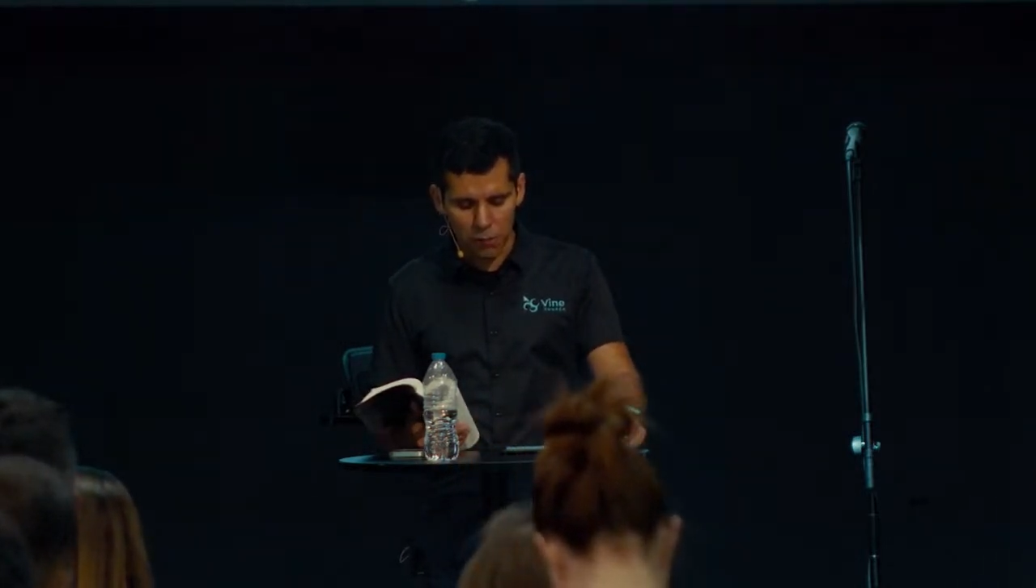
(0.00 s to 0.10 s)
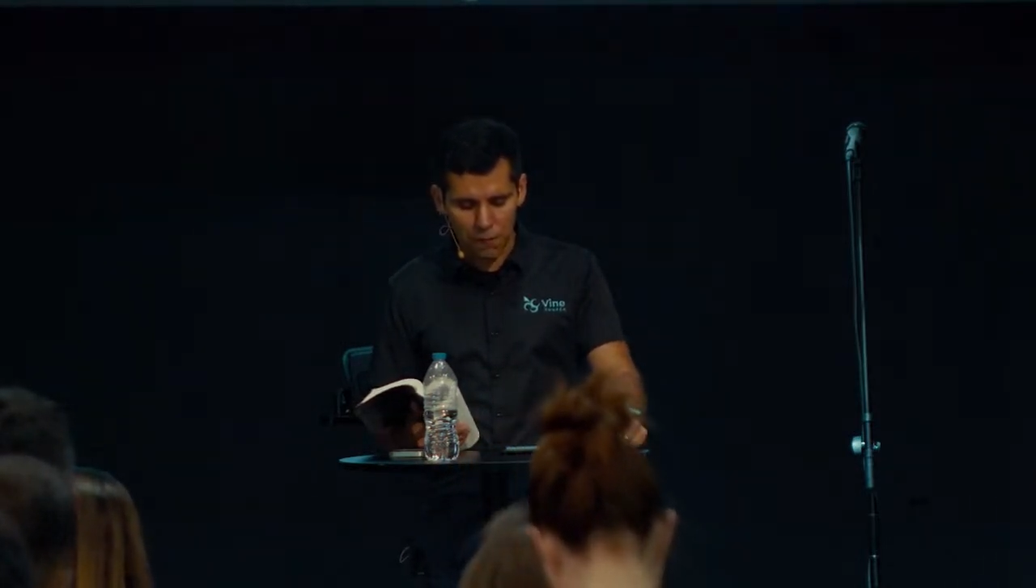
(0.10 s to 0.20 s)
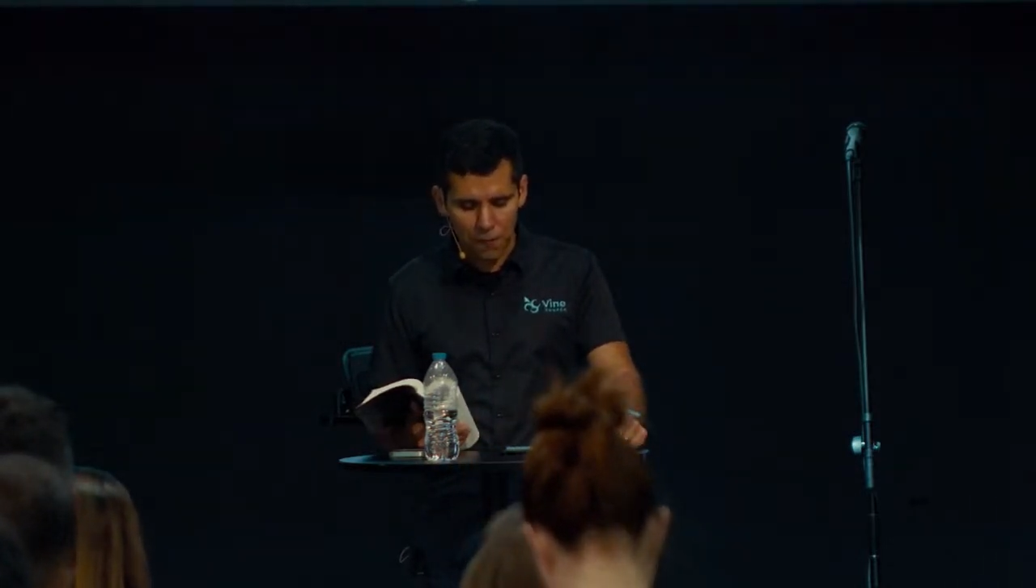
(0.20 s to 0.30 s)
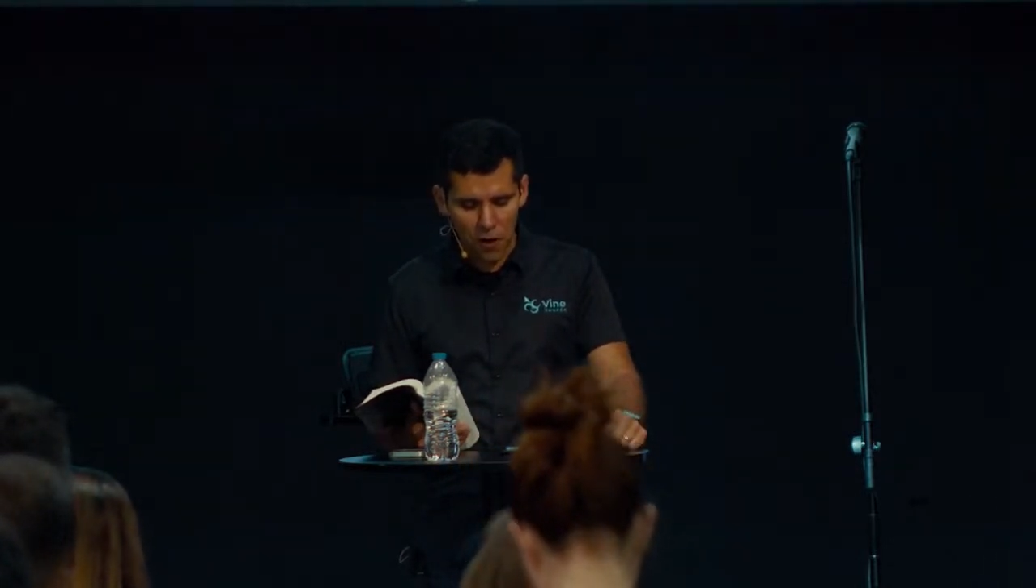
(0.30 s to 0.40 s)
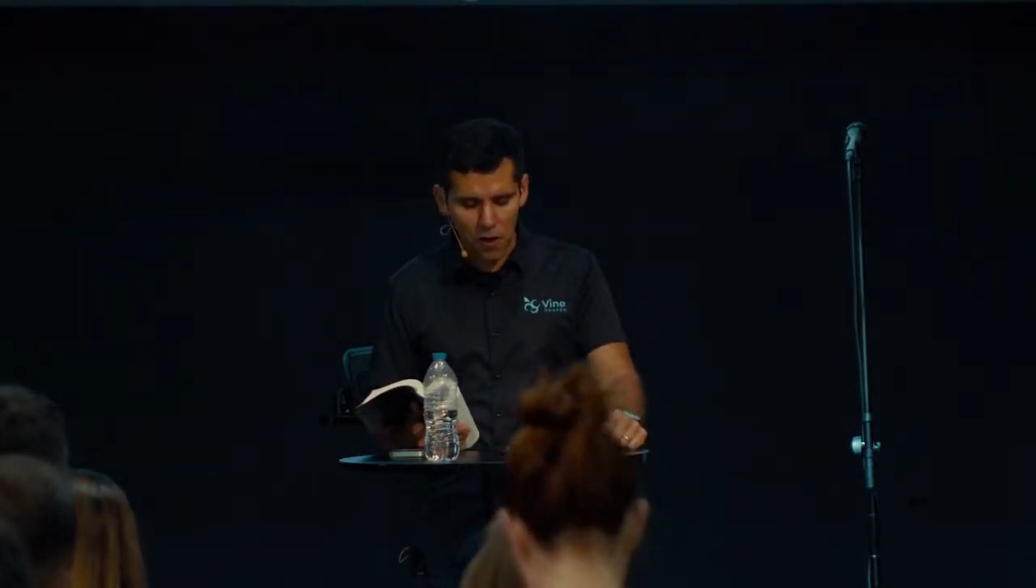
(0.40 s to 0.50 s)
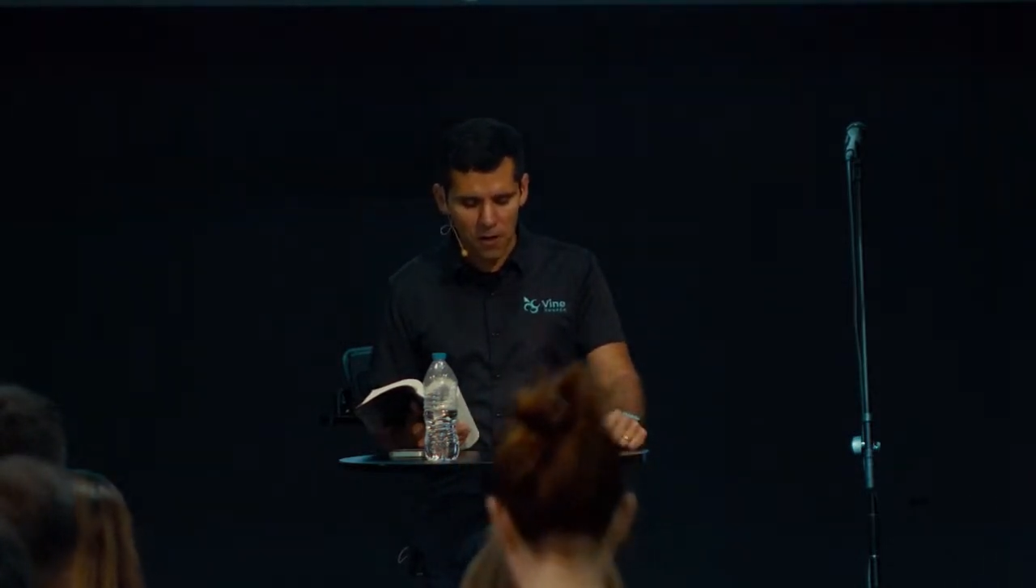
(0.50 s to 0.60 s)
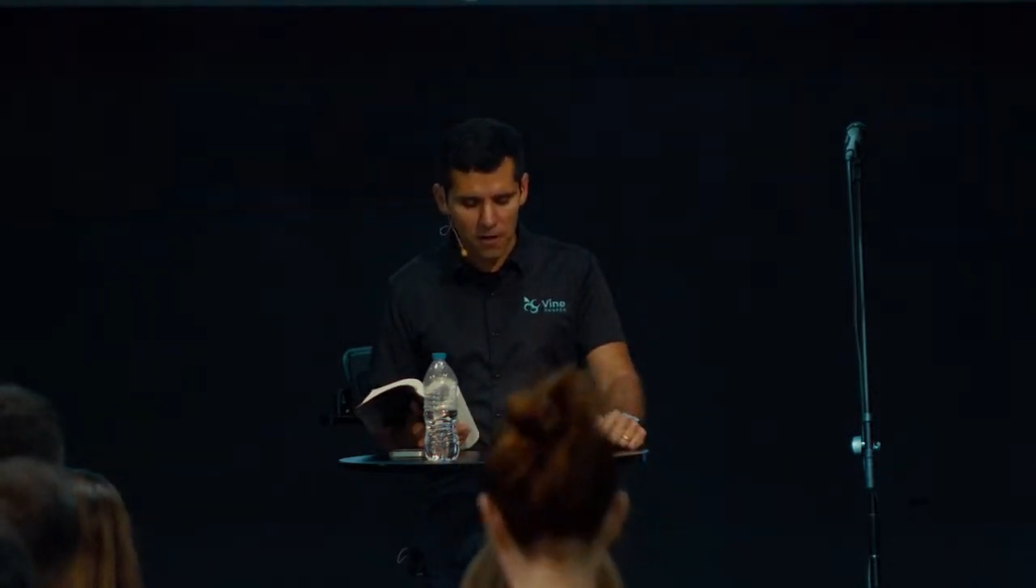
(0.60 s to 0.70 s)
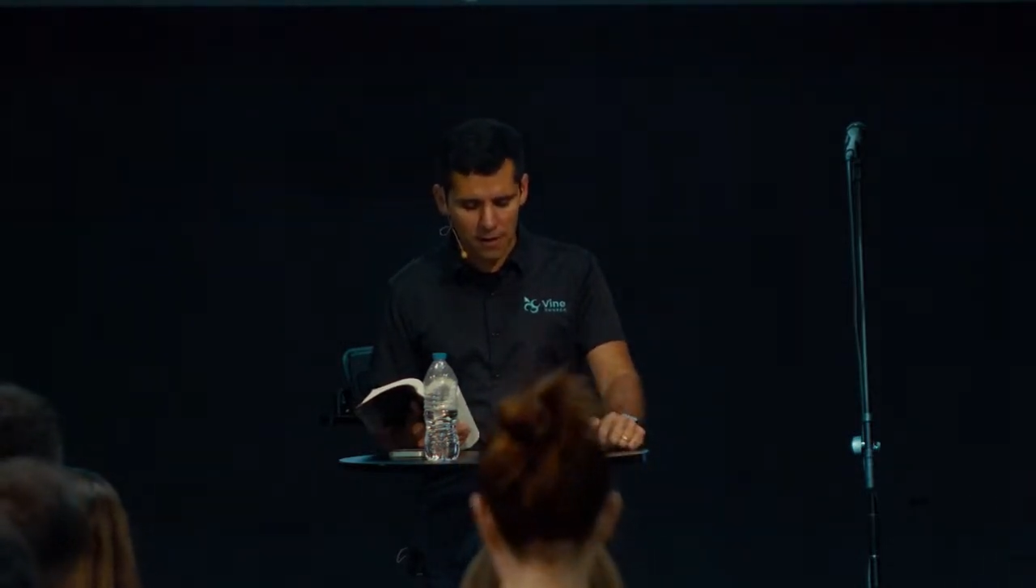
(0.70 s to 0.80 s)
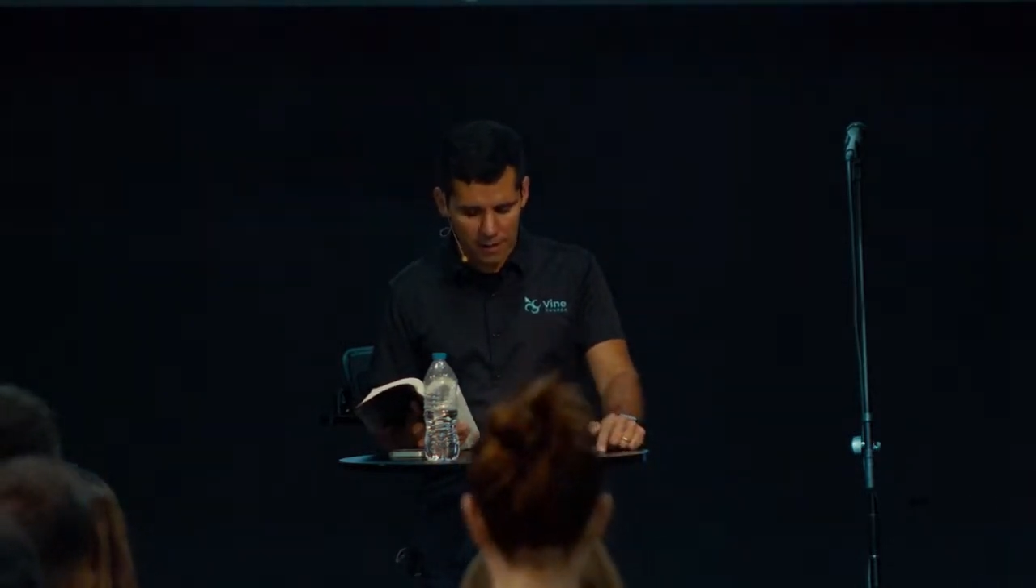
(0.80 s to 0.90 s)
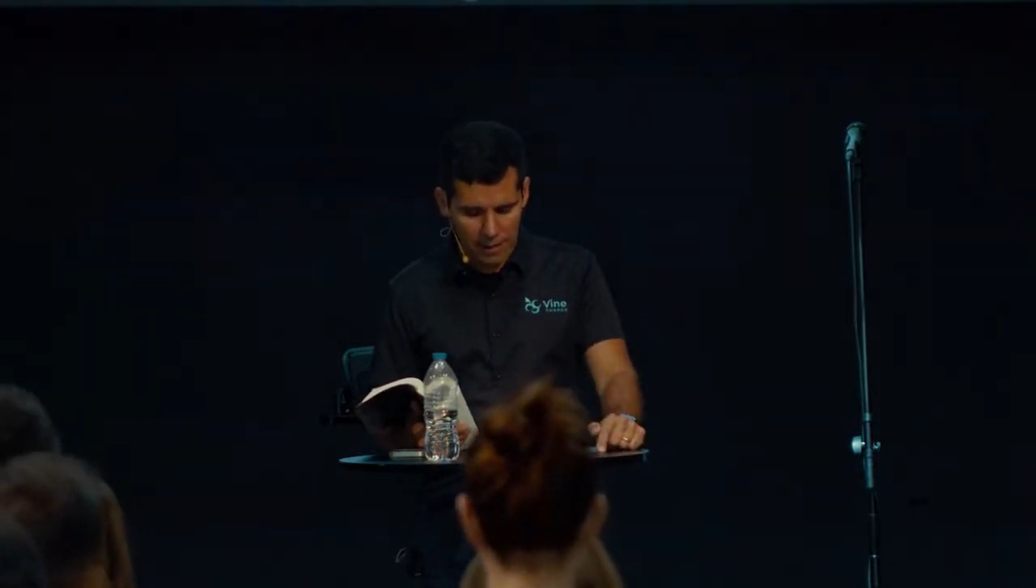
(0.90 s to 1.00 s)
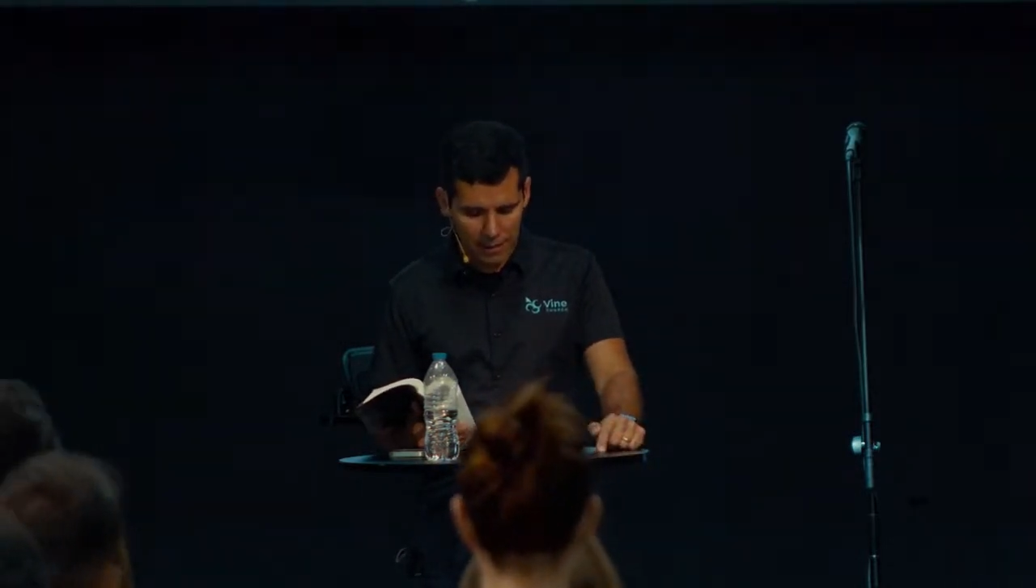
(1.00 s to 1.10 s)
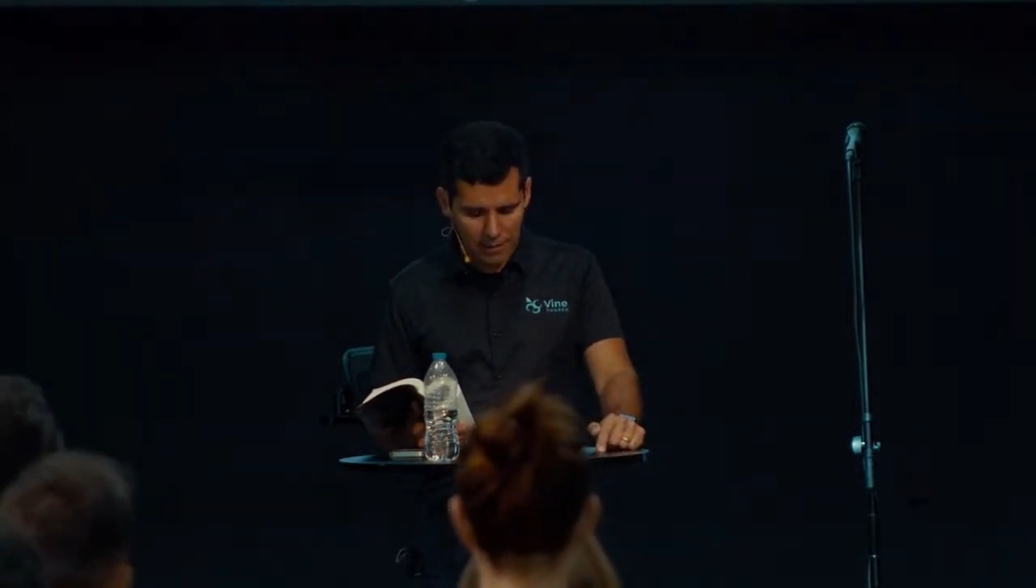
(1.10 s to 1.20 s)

far ahead.